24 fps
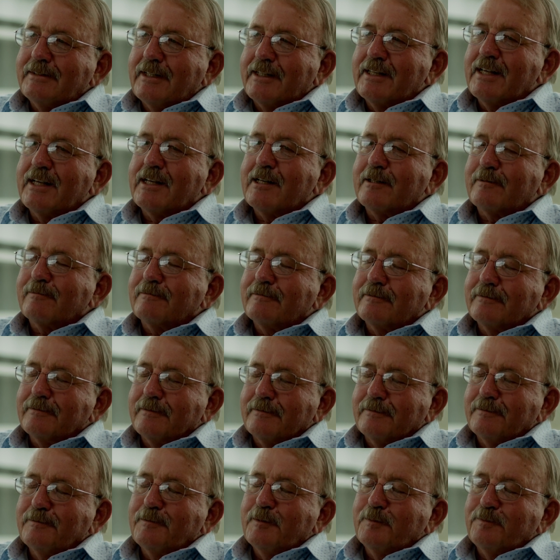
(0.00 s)
I think
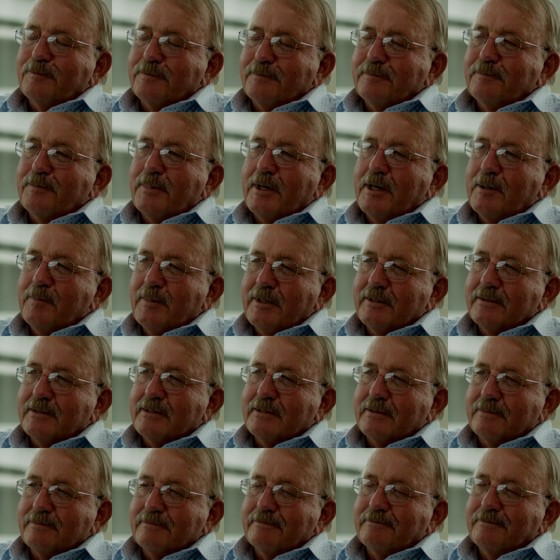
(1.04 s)
probably
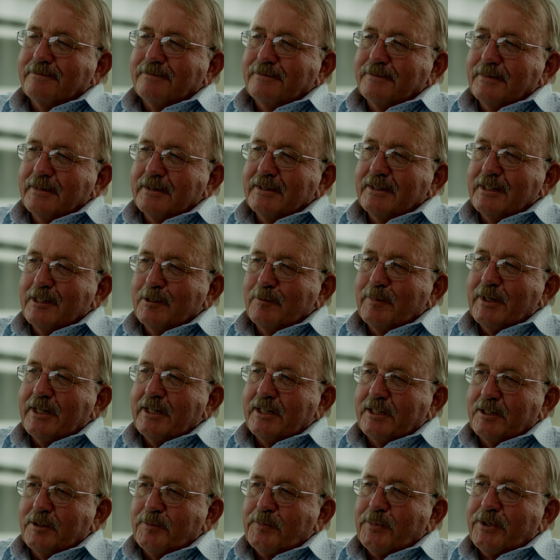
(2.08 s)
a little
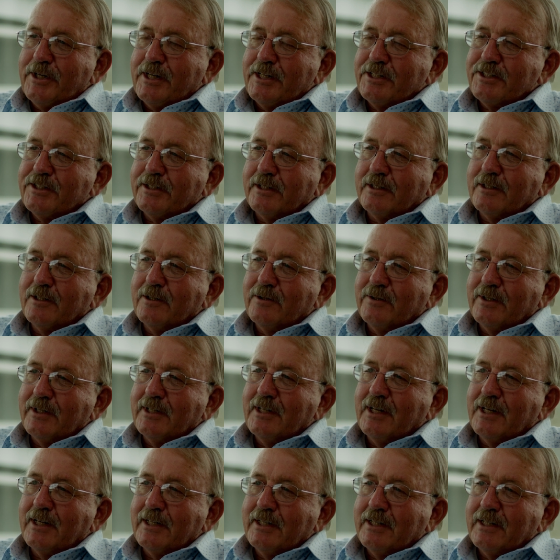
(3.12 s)
bit of depression
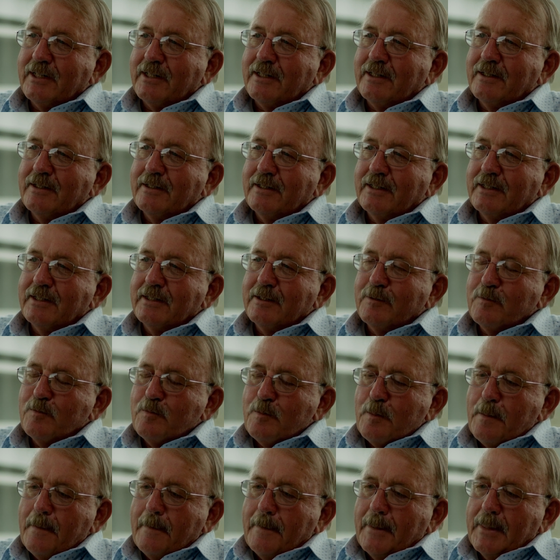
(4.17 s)
going on here.
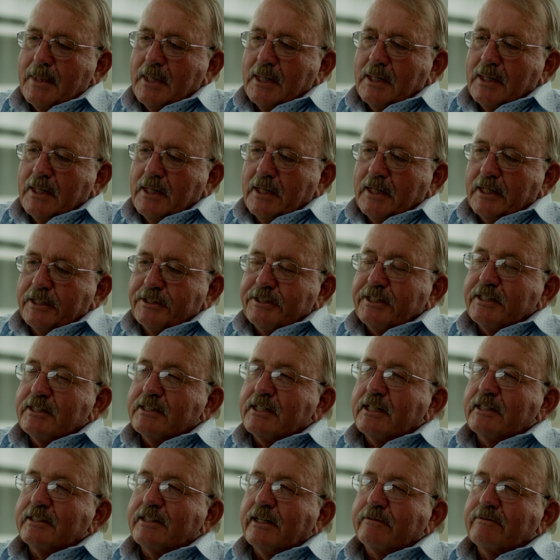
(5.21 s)
And she
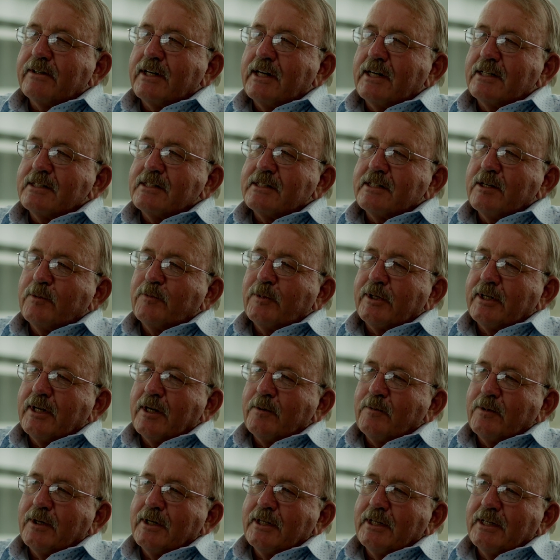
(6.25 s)
says, I've got someone
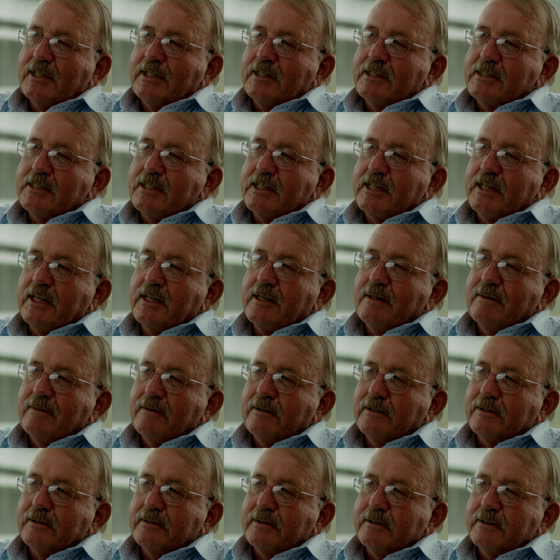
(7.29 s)
I want you to see, a
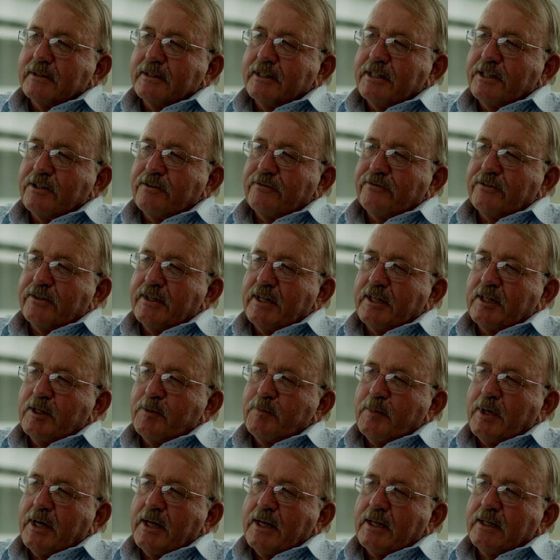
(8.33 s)
dear
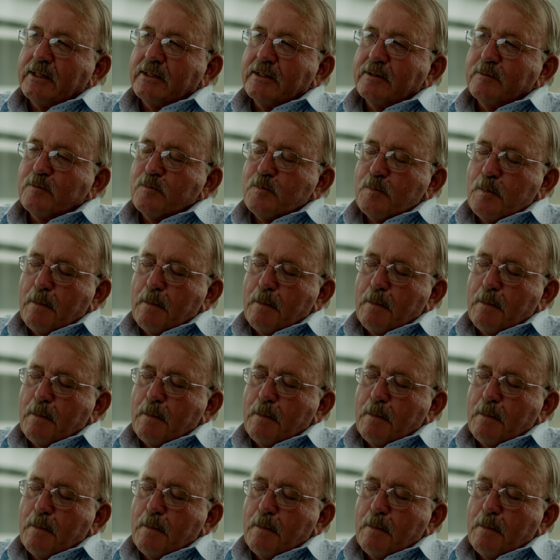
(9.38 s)
friend of mine.